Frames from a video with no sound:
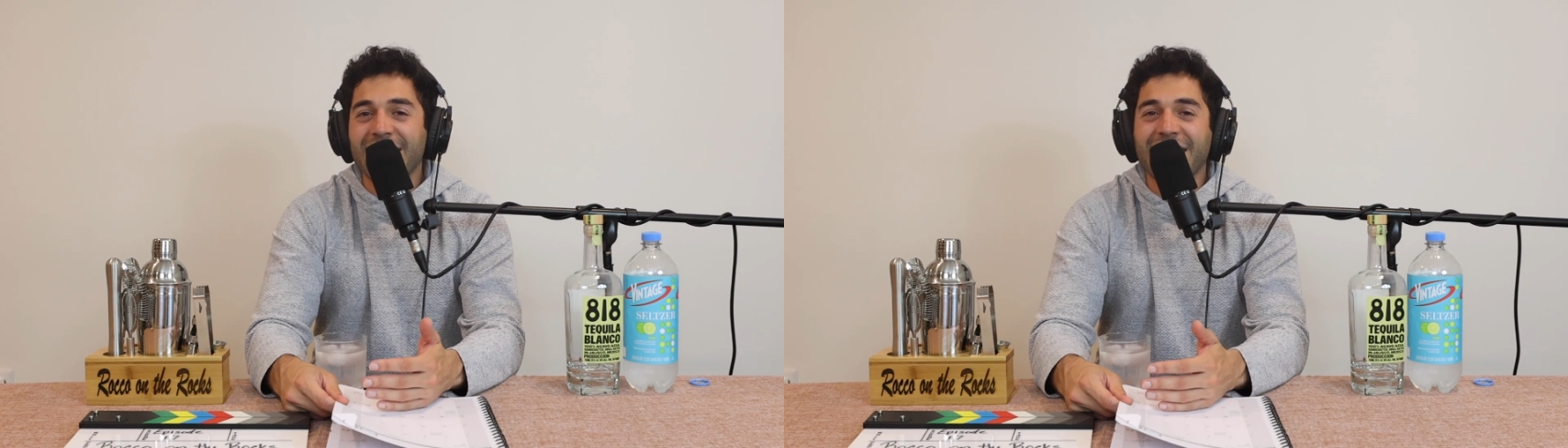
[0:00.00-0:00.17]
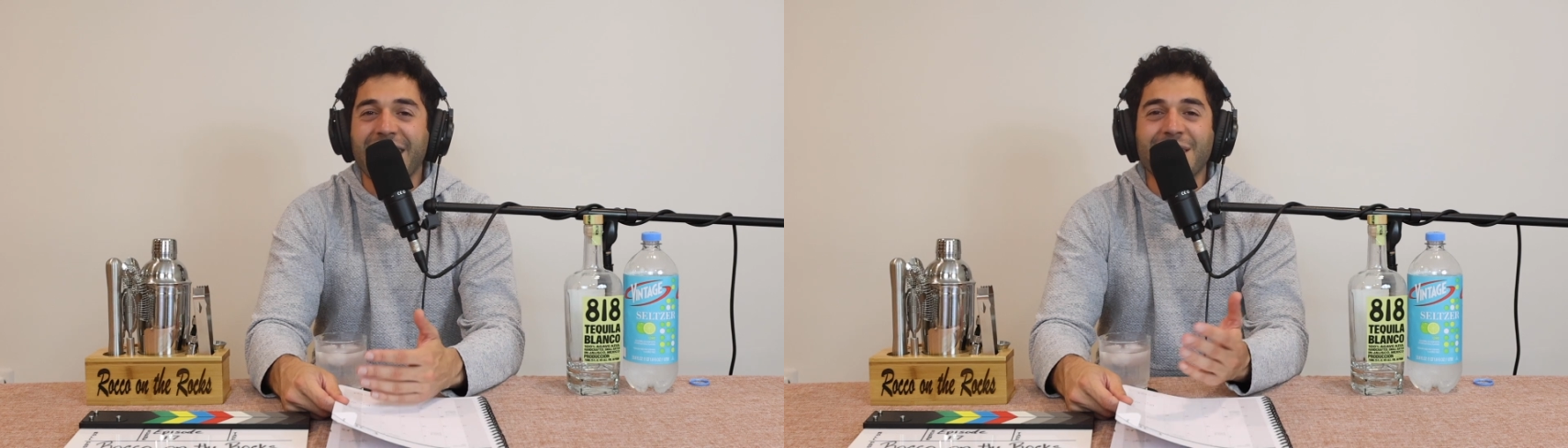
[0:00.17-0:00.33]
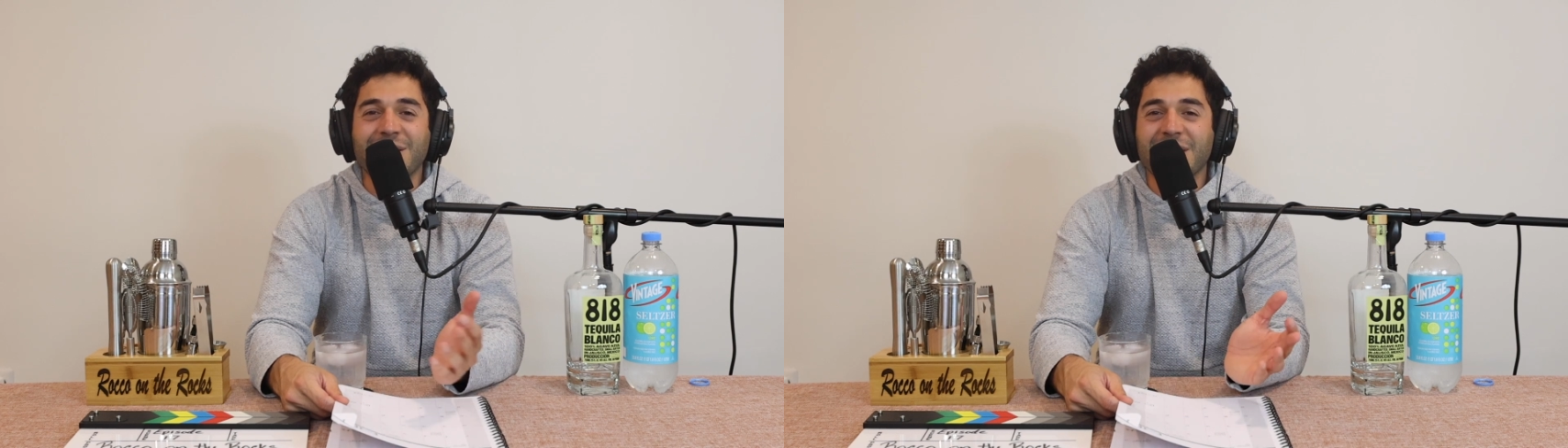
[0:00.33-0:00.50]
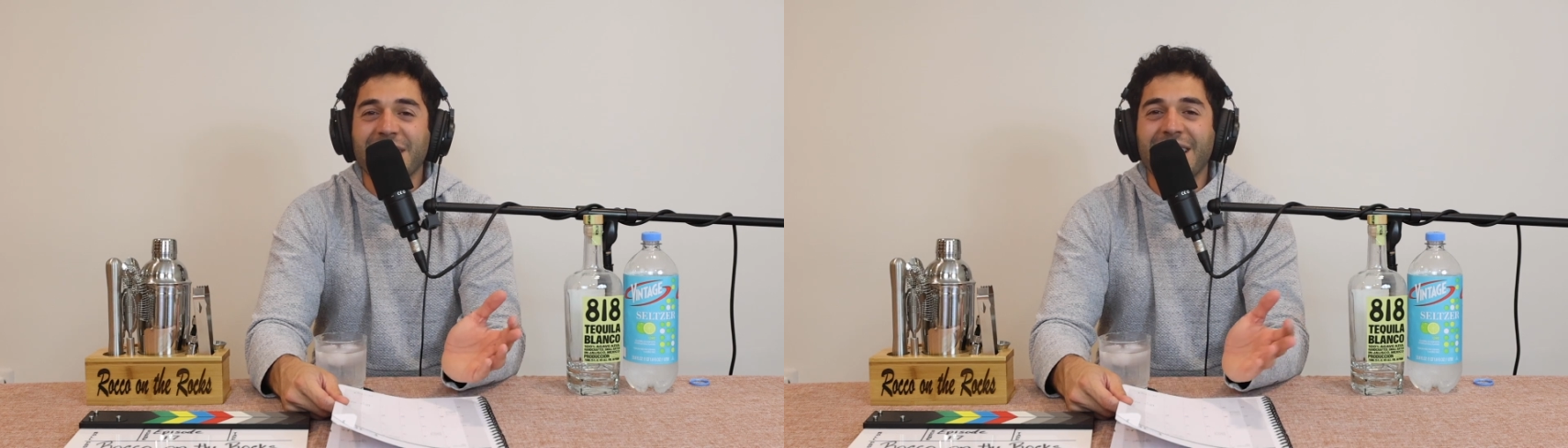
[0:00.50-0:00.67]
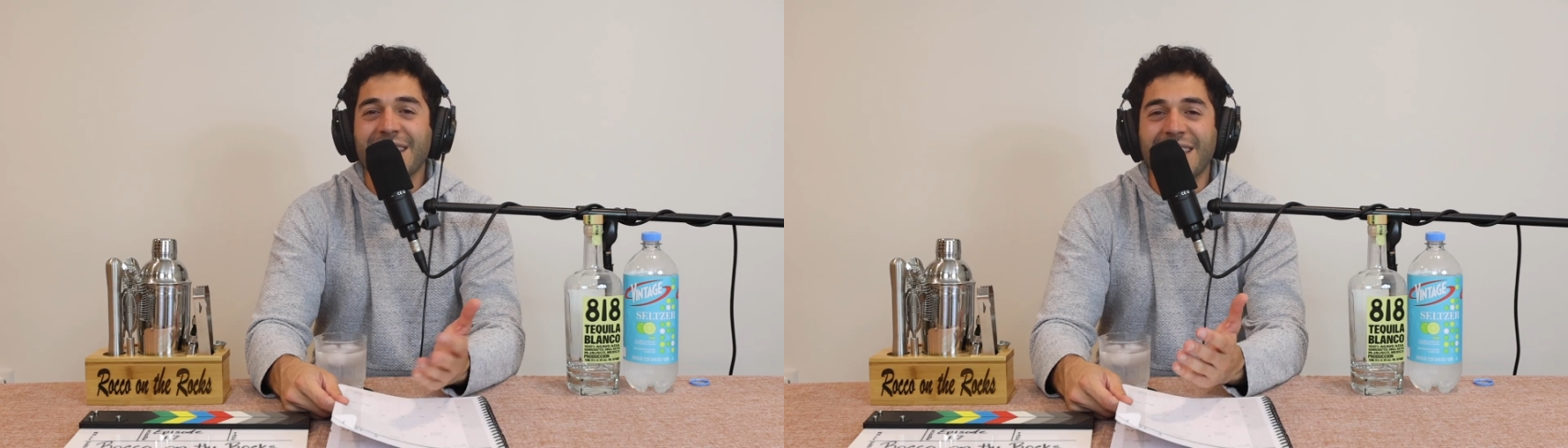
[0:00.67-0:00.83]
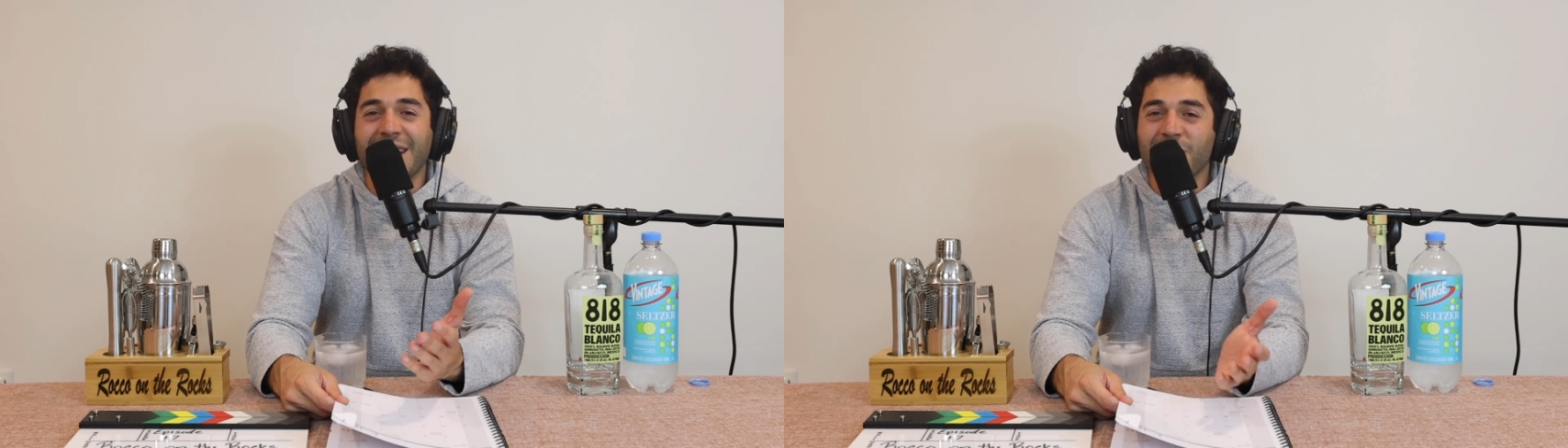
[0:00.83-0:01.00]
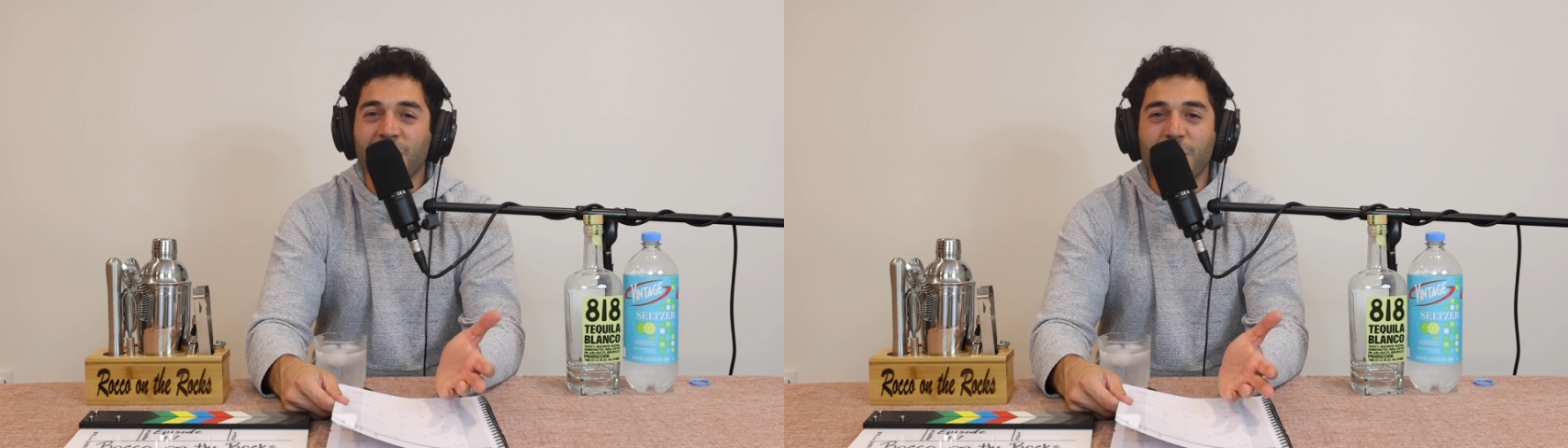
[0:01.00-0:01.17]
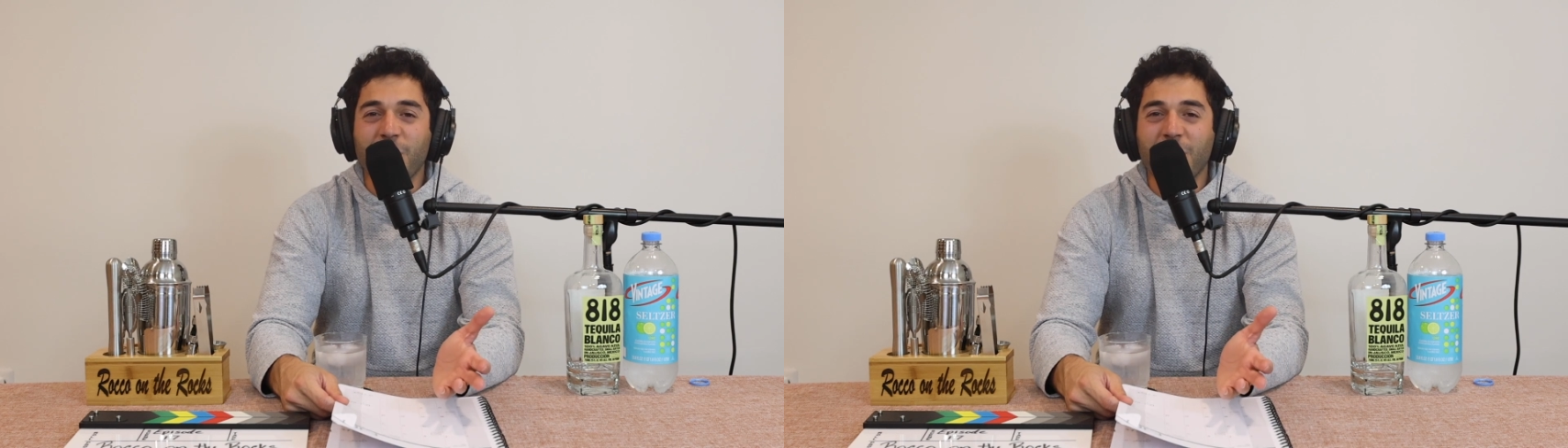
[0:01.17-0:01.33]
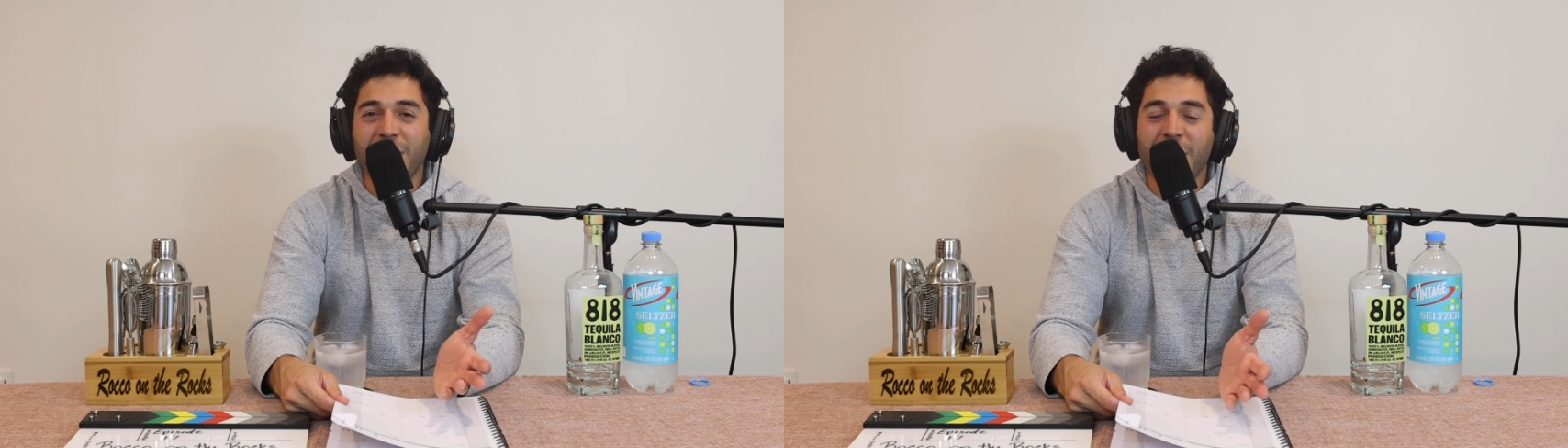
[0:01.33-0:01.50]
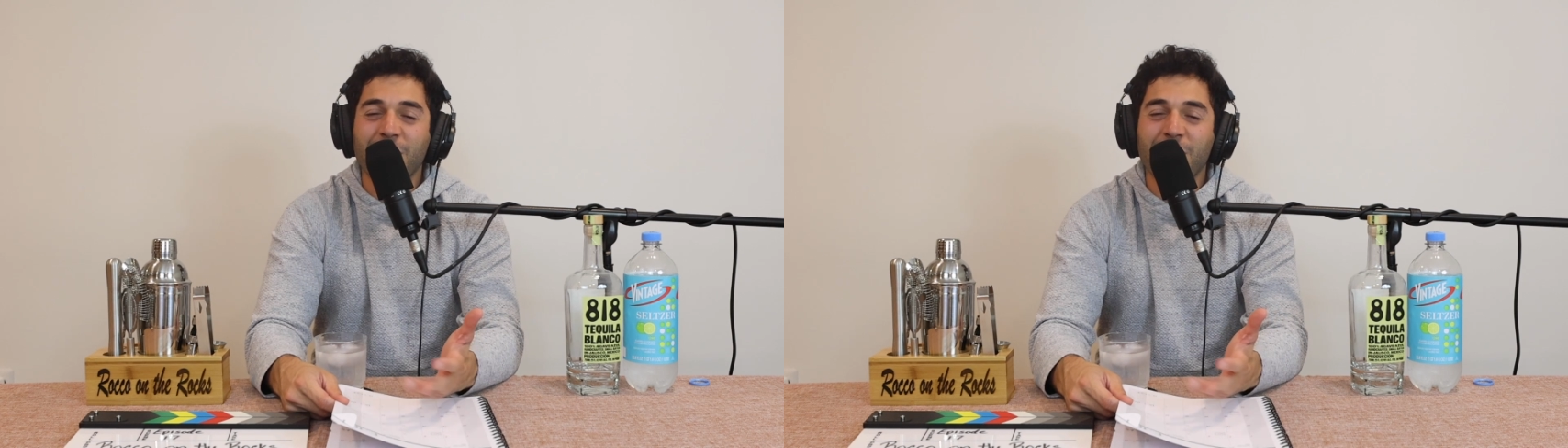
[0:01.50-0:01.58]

Like, I just like hit that lull point.